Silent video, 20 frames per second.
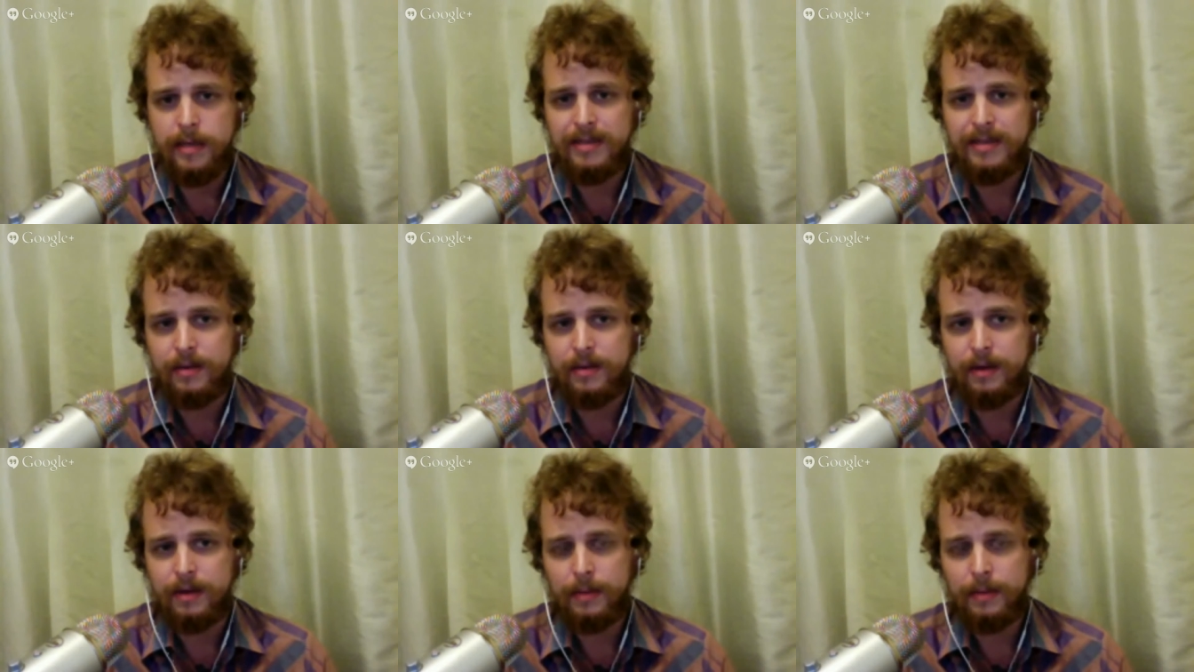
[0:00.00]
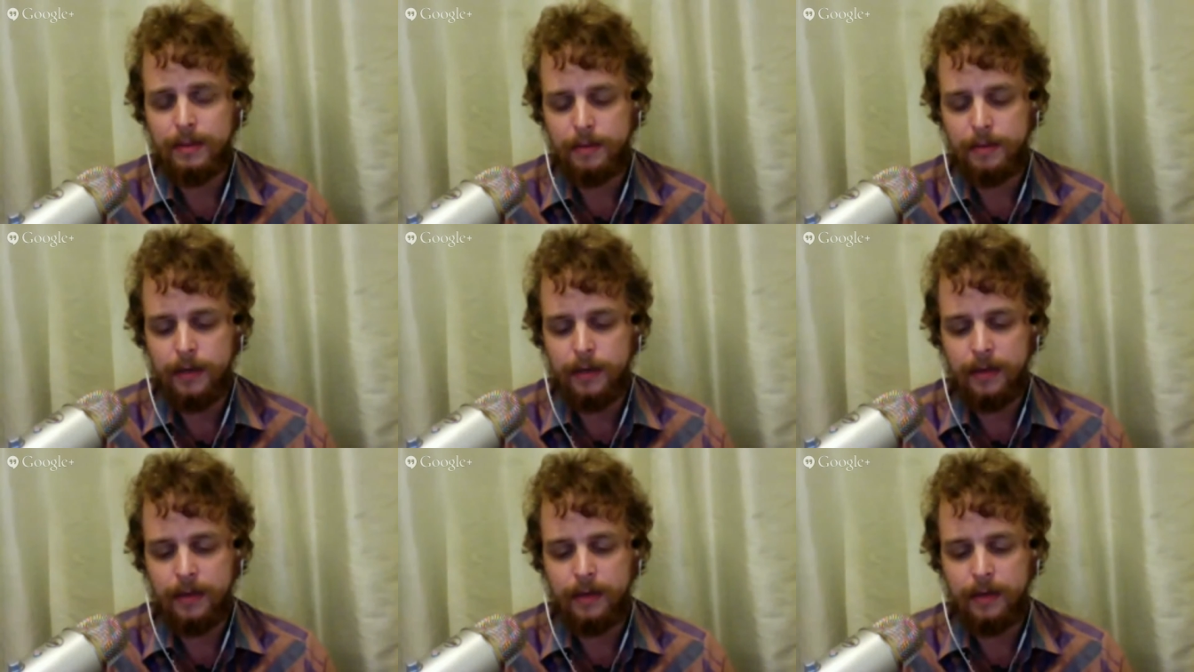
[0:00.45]
So I mean,
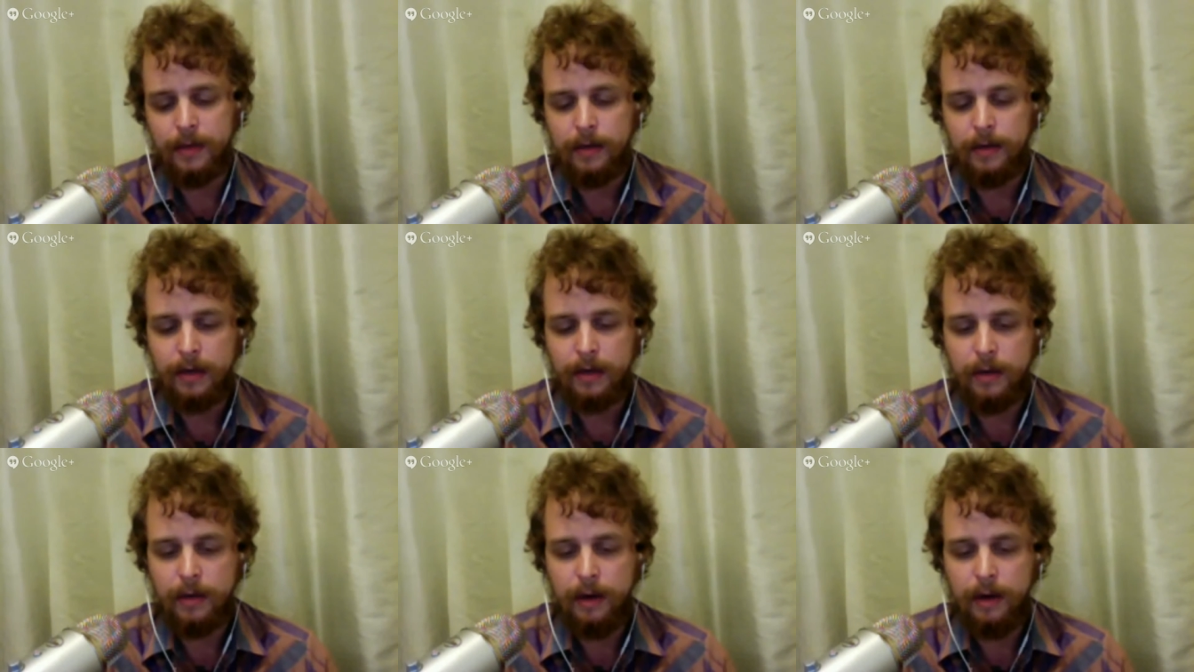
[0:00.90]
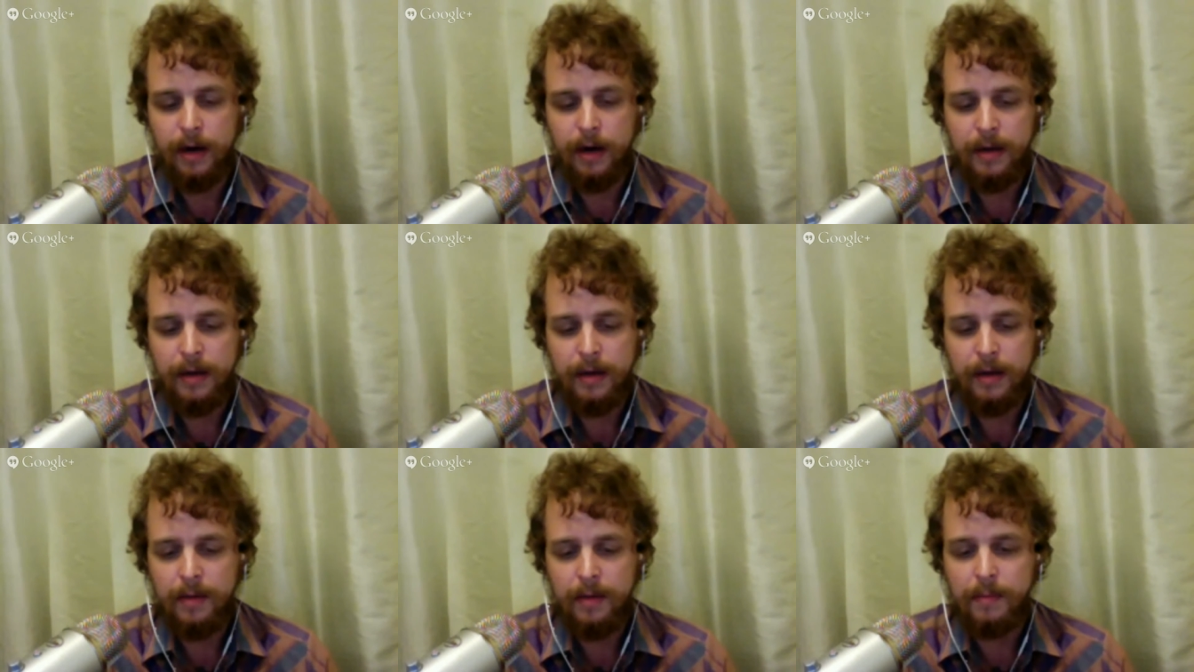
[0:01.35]
while
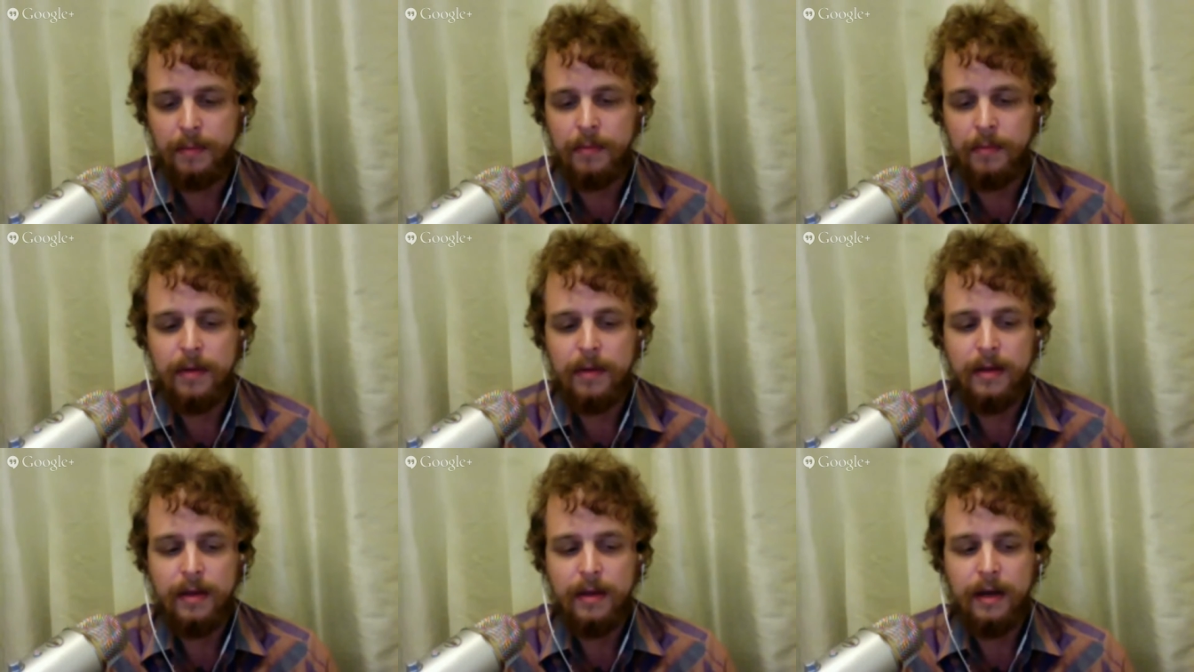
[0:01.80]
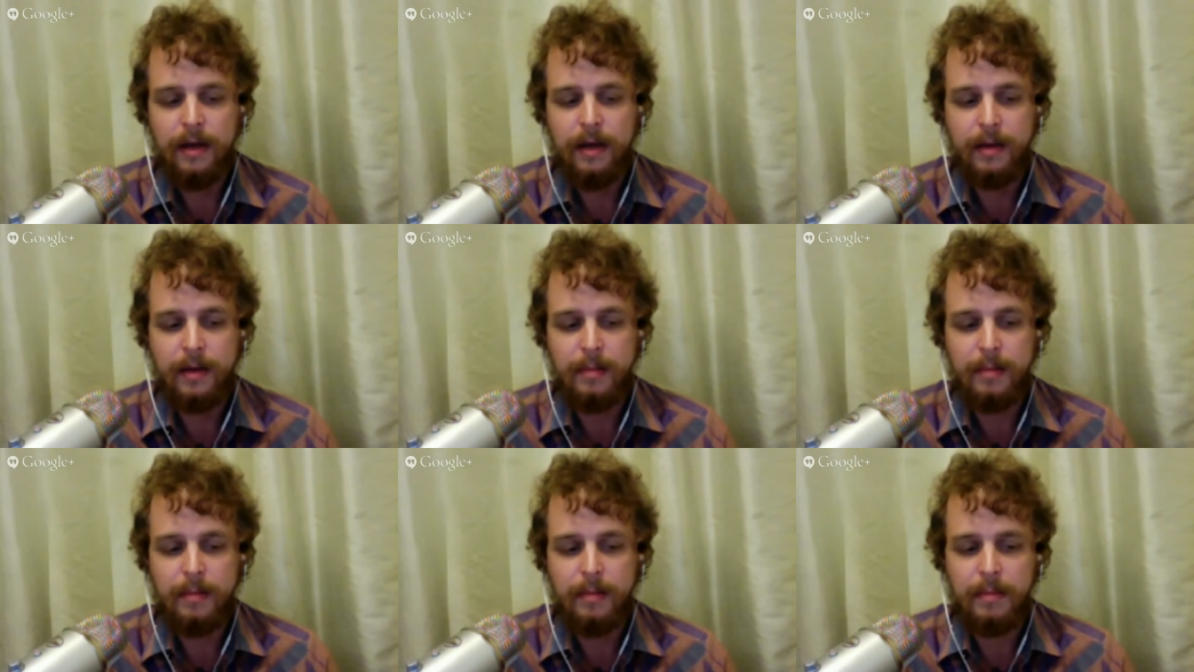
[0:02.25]
gardening
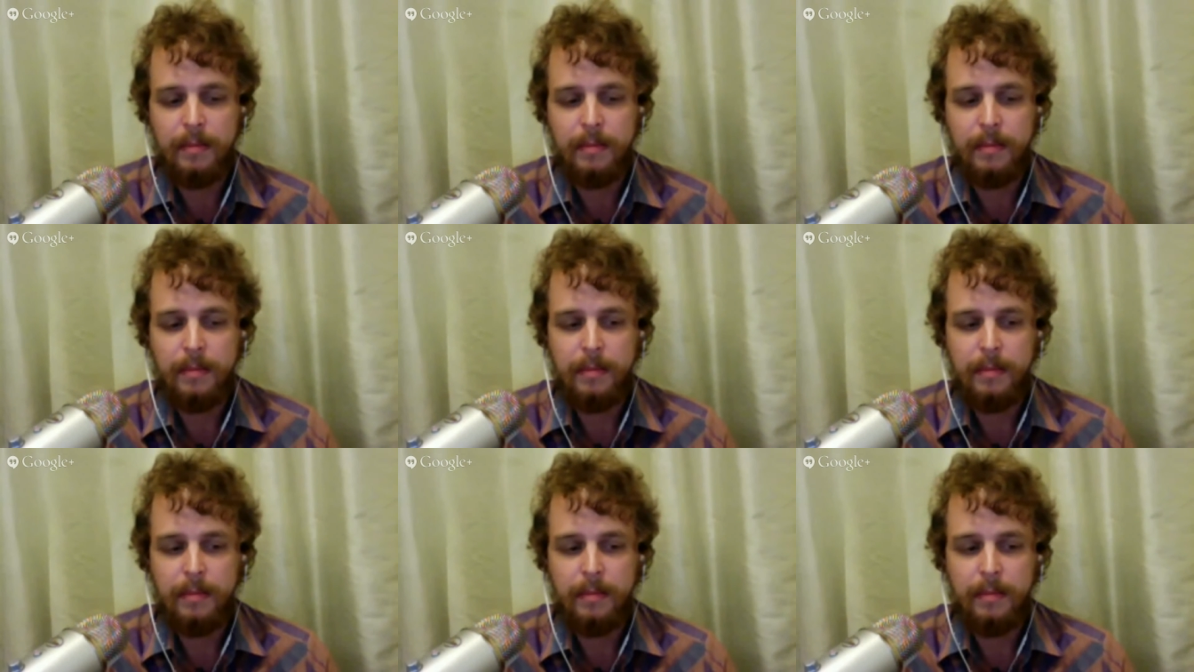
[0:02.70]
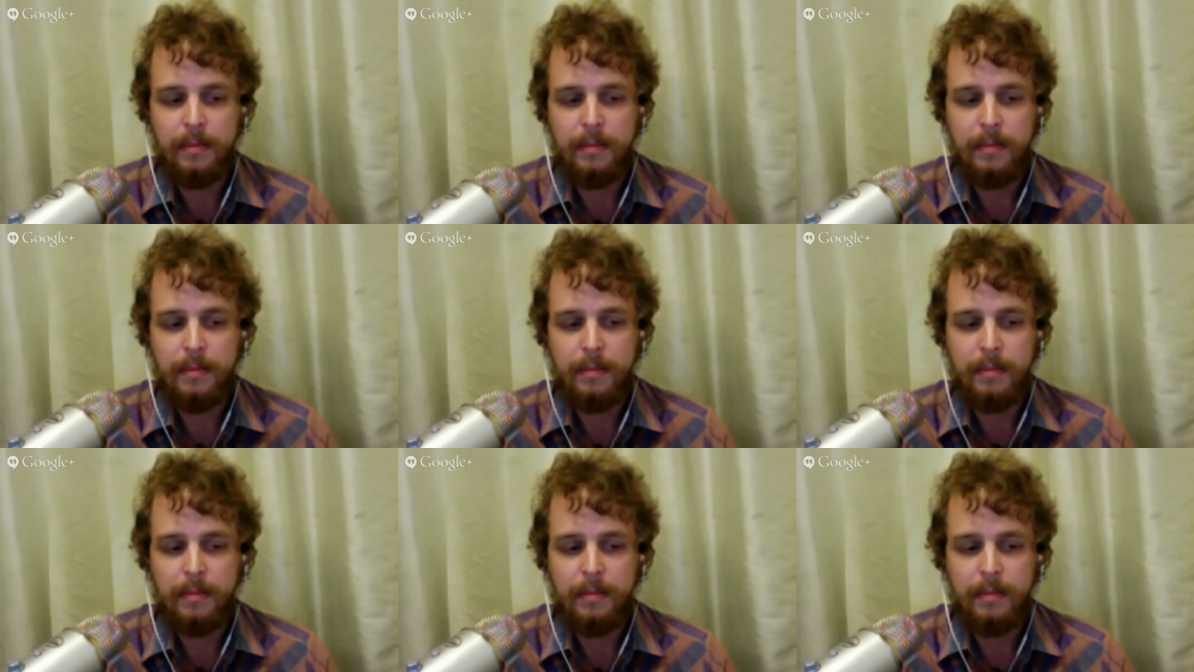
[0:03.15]

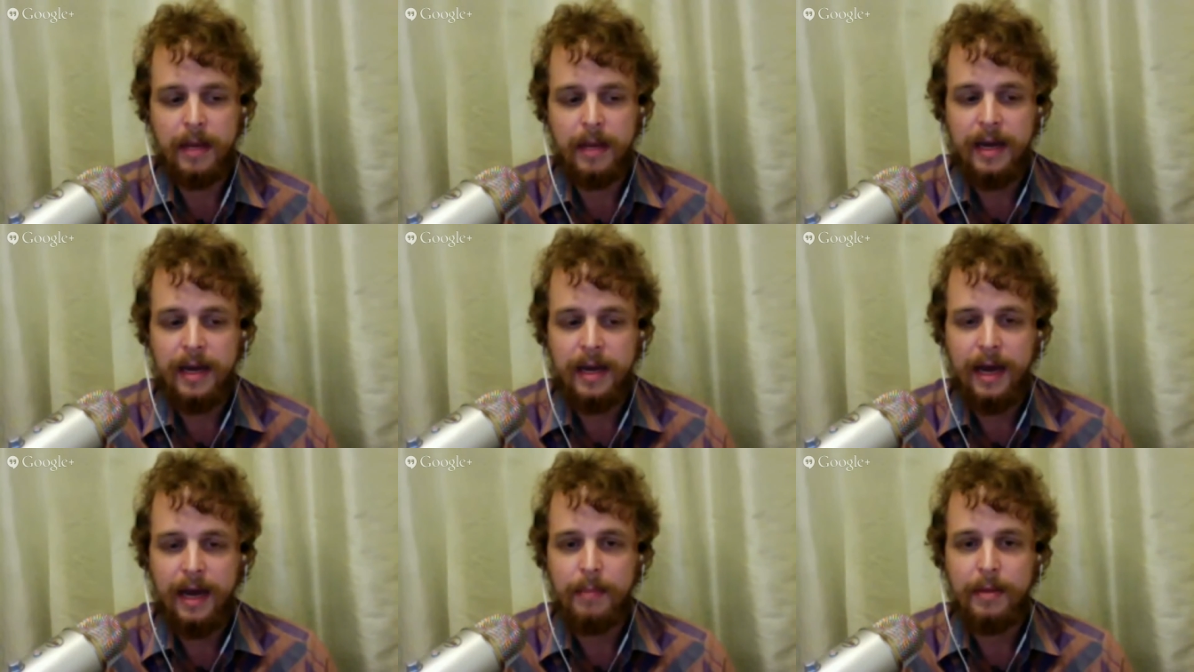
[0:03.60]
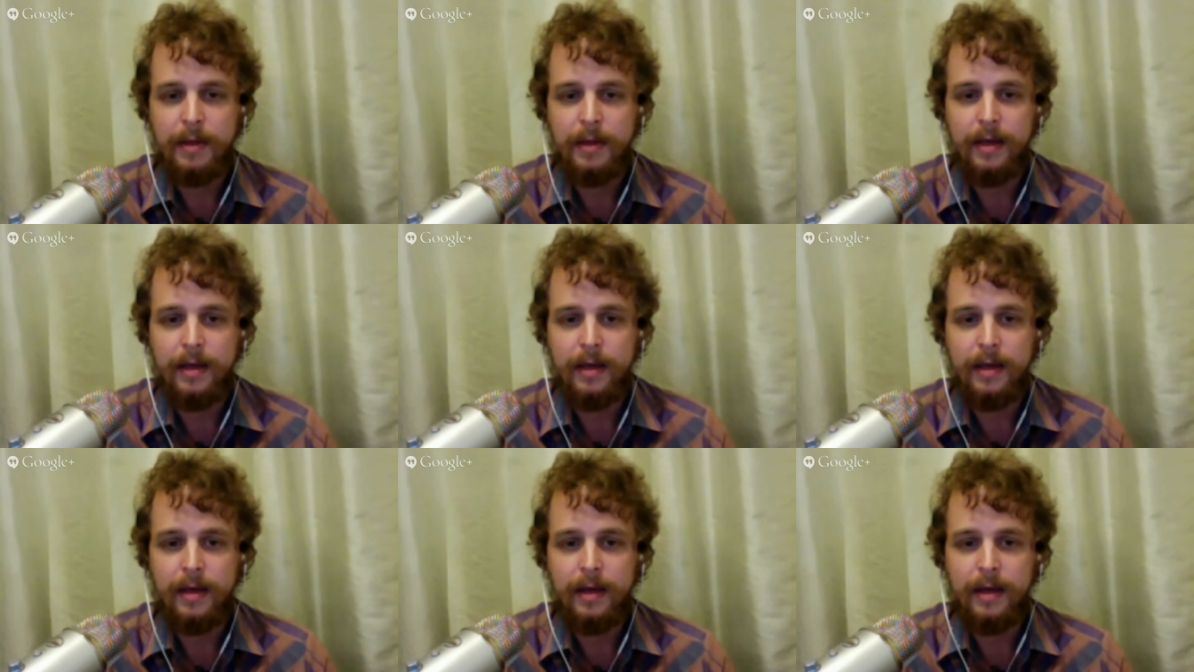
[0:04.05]
may not
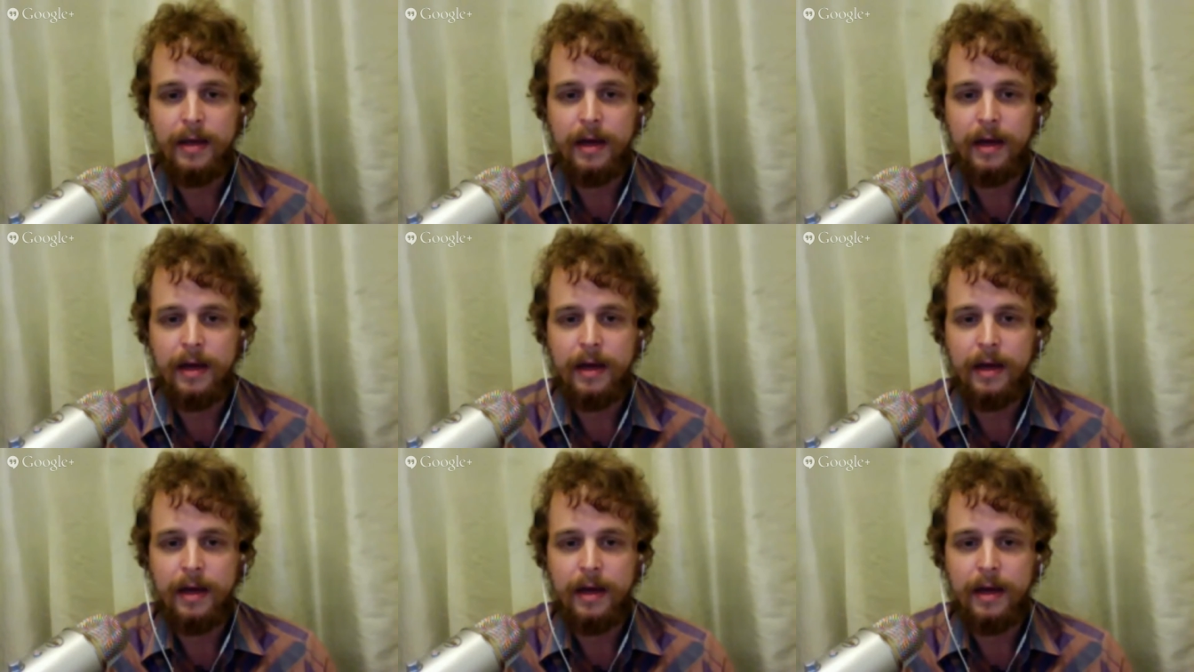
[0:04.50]
be